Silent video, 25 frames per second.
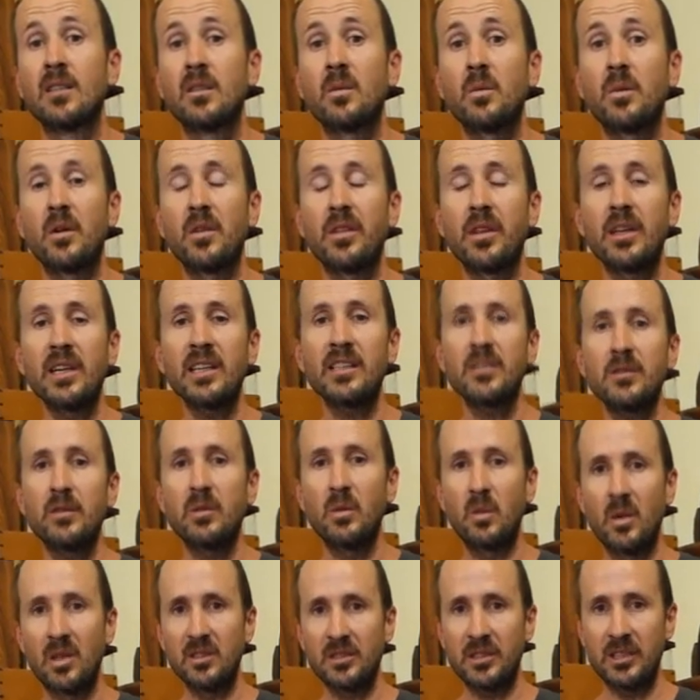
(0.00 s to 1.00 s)
Well, thanks for
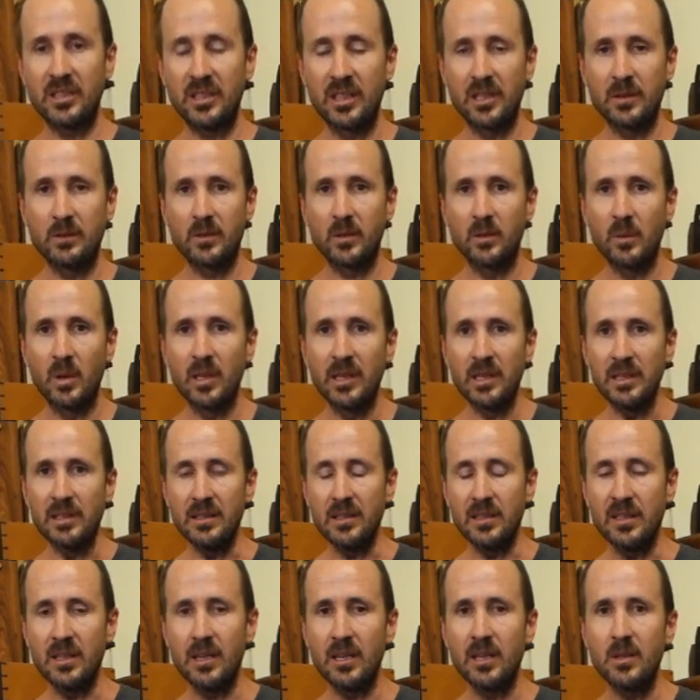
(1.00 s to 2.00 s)
watching, everyone.
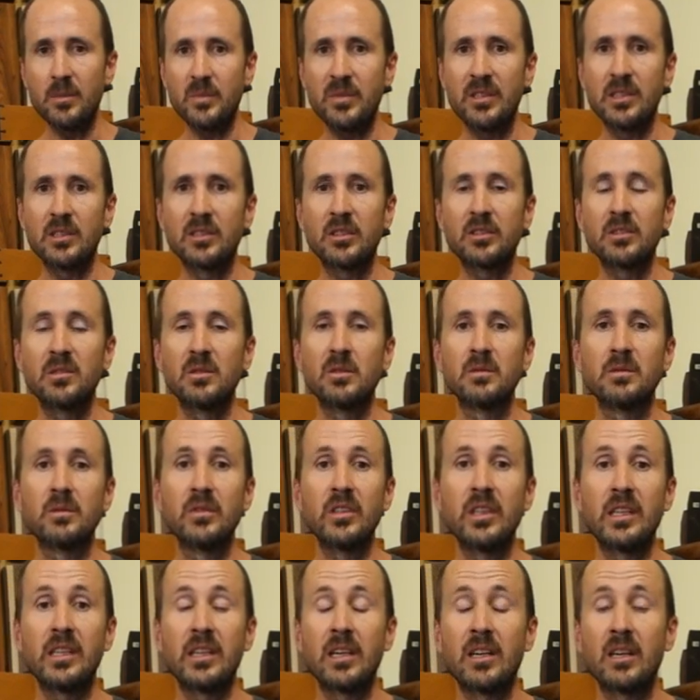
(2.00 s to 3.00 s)
I hope this short
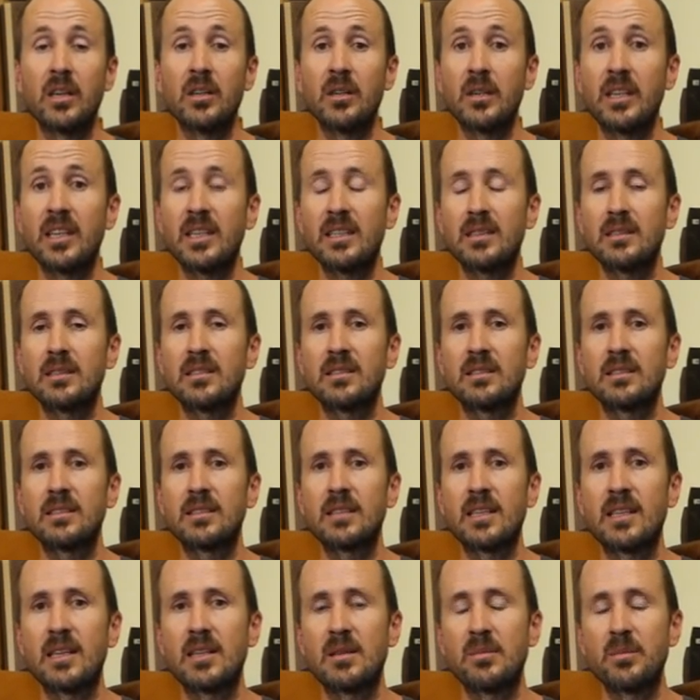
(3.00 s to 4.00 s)
video has
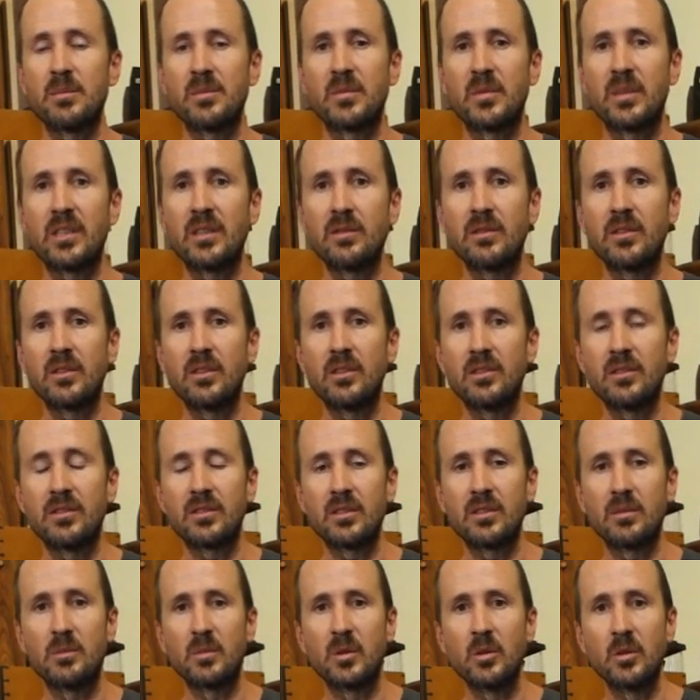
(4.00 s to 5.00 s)
um, given you
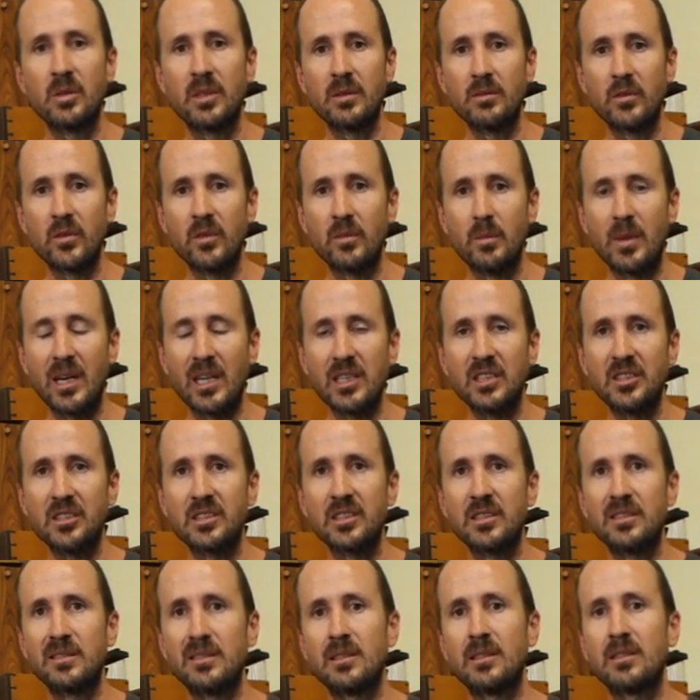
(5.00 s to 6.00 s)
some good
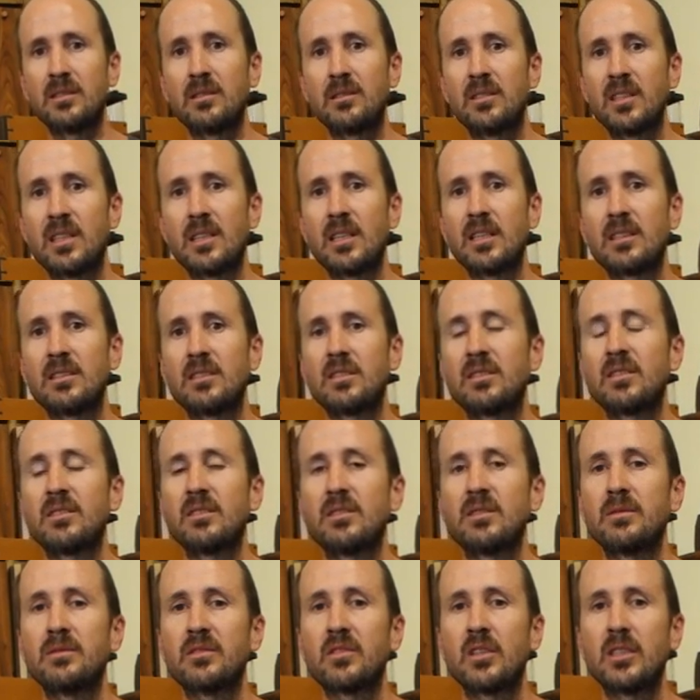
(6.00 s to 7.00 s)
information in regards to
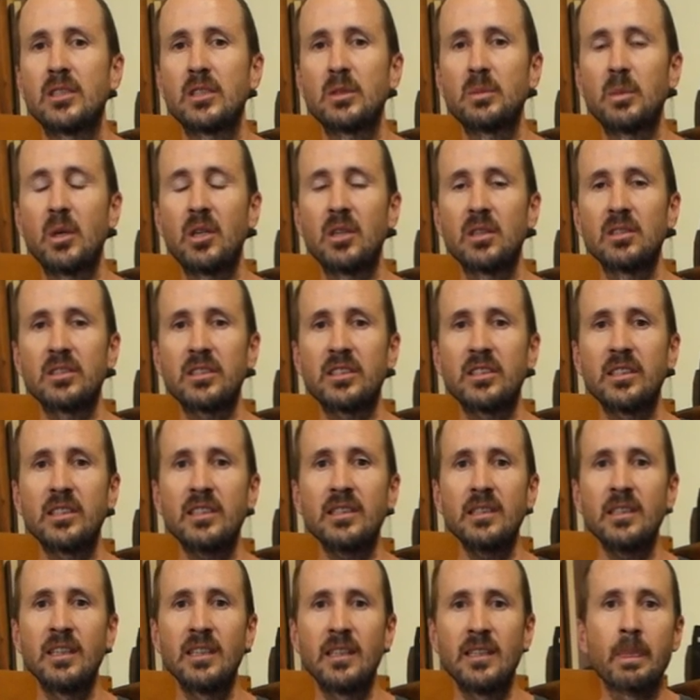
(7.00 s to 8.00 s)
French polishing.
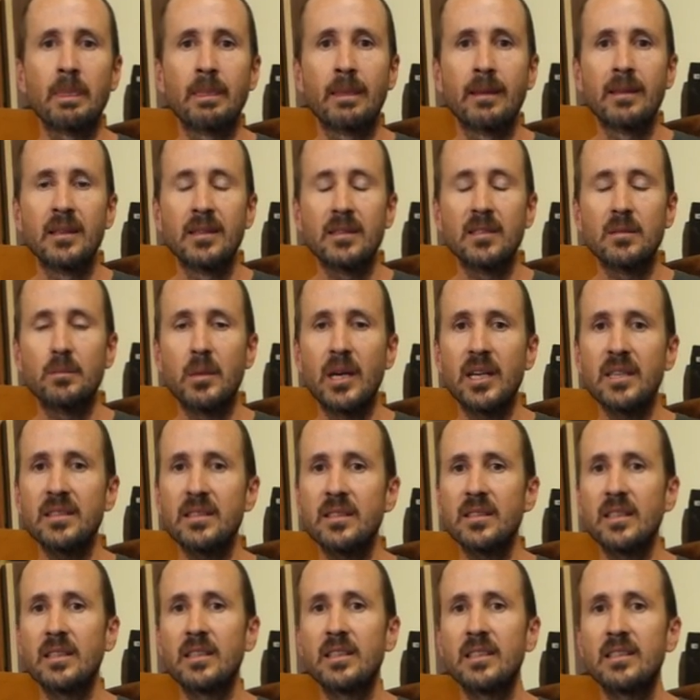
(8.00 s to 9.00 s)
The main
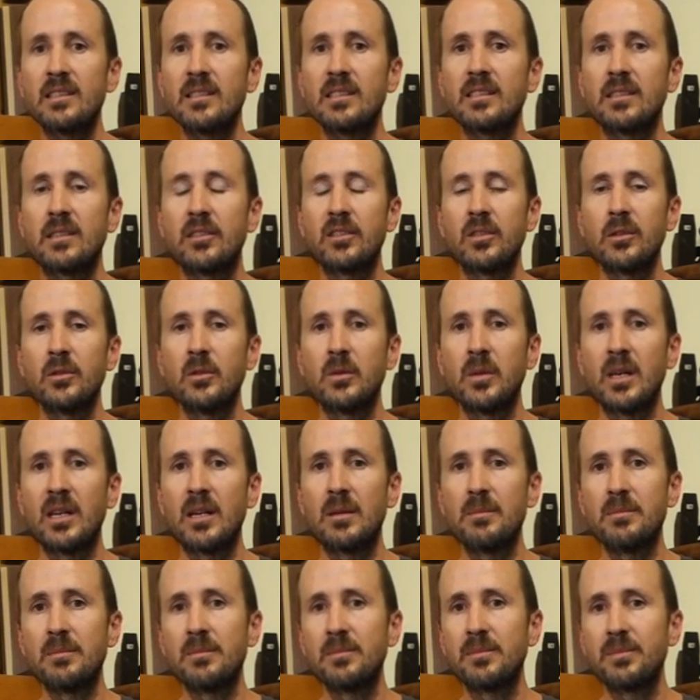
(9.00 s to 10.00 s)
thing is to,
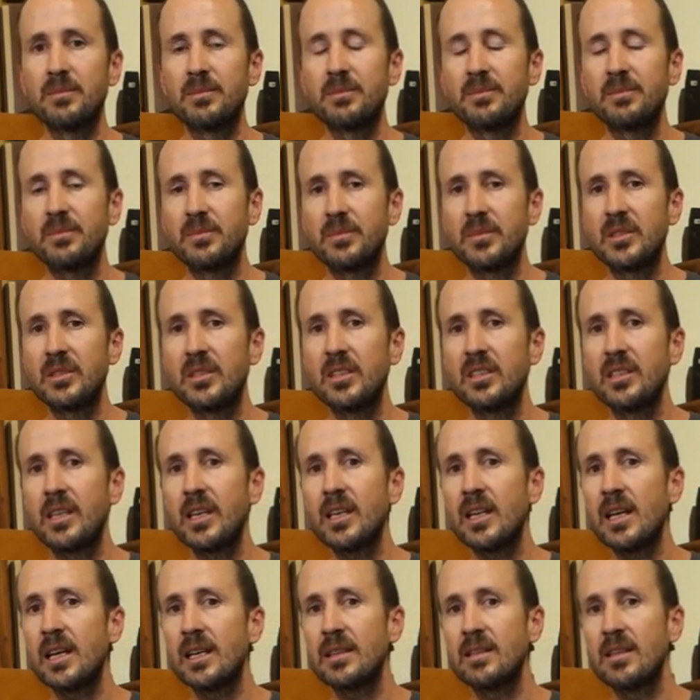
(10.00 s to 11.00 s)
um, to
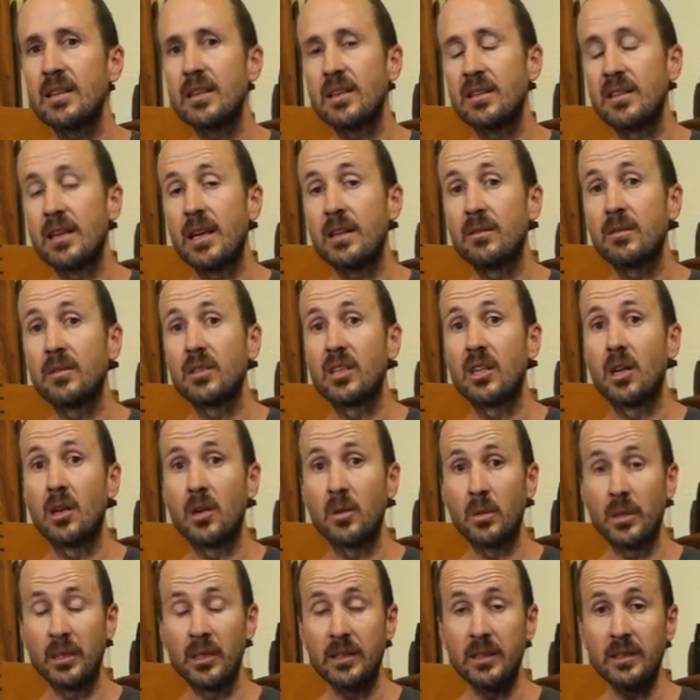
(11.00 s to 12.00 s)
get out there and have a
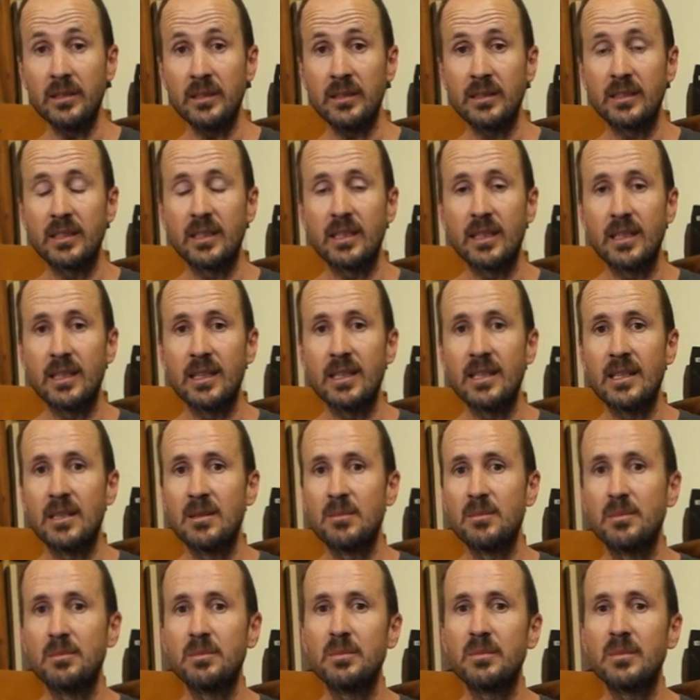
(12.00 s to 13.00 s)
go at it.
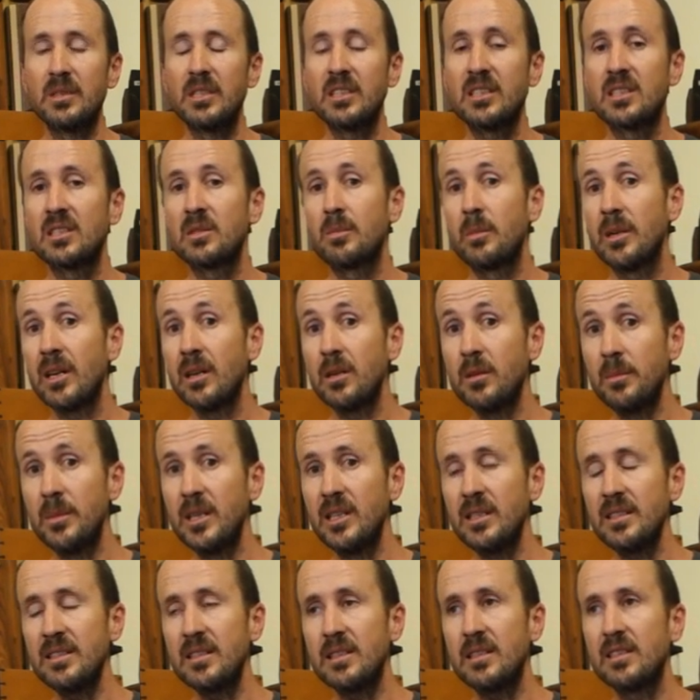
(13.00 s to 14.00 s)
Um,
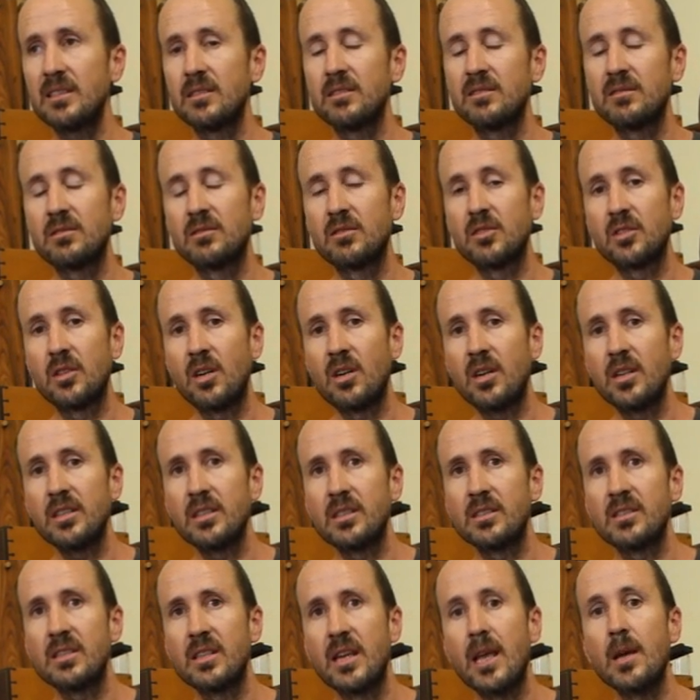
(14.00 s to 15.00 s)
experiment, try on
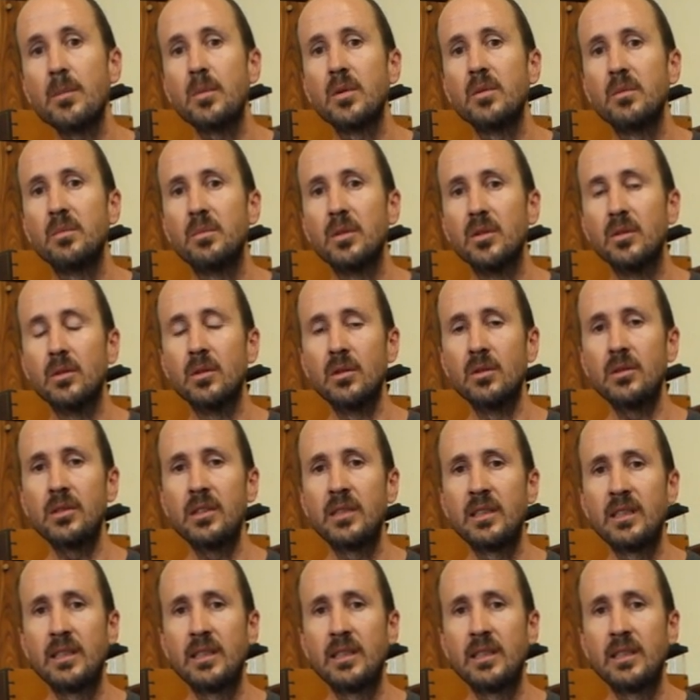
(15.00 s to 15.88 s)
a sample board,